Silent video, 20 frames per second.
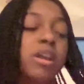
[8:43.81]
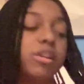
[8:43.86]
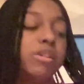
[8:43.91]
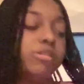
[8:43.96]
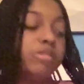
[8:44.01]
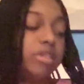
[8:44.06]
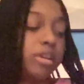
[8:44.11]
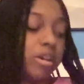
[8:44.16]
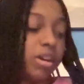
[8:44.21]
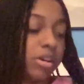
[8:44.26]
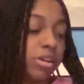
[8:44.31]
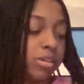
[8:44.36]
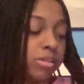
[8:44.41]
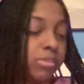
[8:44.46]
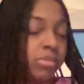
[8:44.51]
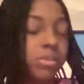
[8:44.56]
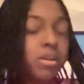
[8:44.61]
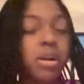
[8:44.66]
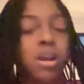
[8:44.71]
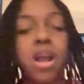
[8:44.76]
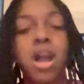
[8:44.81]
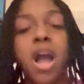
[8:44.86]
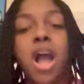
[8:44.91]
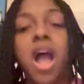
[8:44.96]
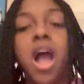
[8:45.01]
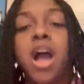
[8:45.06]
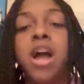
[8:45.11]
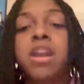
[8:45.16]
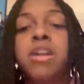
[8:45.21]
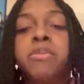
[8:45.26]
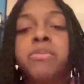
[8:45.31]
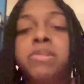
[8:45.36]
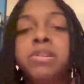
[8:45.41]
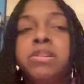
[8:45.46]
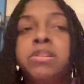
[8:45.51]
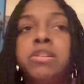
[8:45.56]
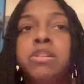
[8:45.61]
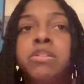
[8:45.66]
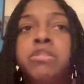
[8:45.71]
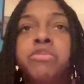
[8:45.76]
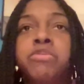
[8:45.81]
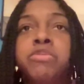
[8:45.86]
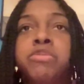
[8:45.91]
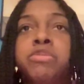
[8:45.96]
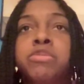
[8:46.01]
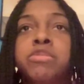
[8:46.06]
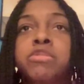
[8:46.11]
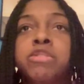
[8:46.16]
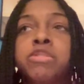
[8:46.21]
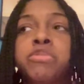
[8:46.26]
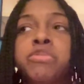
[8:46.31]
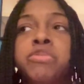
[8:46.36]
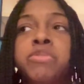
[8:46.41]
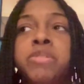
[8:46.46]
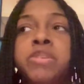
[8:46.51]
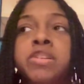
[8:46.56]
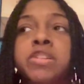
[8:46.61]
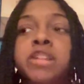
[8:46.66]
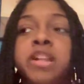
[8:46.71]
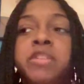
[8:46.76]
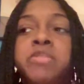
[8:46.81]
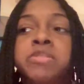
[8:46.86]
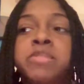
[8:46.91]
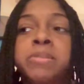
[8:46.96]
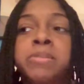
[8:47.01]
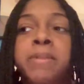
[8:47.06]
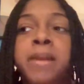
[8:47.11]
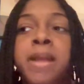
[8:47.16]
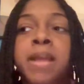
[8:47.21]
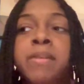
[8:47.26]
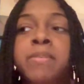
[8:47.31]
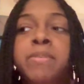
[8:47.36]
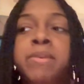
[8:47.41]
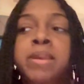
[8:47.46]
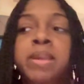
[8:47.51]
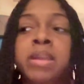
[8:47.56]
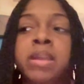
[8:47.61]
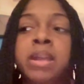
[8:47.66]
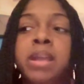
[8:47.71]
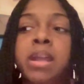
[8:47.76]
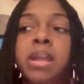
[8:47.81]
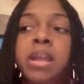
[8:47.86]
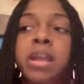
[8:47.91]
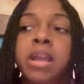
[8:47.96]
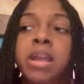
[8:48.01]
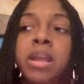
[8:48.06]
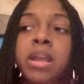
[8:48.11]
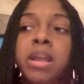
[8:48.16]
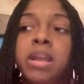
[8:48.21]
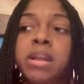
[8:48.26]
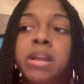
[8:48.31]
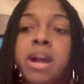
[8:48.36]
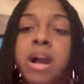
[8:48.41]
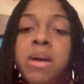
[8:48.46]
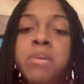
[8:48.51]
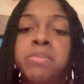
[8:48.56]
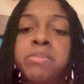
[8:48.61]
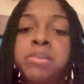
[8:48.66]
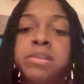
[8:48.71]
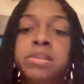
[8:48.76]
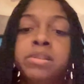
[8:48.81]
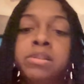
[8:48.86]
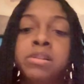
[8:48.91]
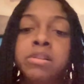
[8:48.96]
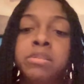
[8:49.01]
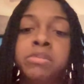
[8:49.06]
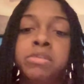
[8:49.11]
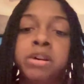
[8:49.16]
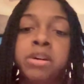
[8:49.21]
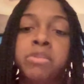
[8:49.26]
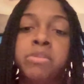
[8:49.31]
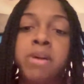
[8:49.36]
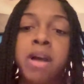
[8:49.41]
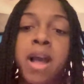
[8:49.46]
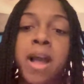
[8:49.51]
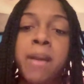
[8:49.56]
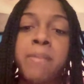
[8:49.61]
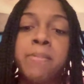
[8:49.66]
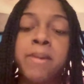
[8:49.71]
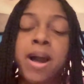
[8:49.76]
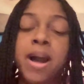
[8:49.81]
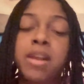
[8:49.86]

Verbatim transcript: you know I don't really know the full story for her because I was a baby and I really don't know what happened.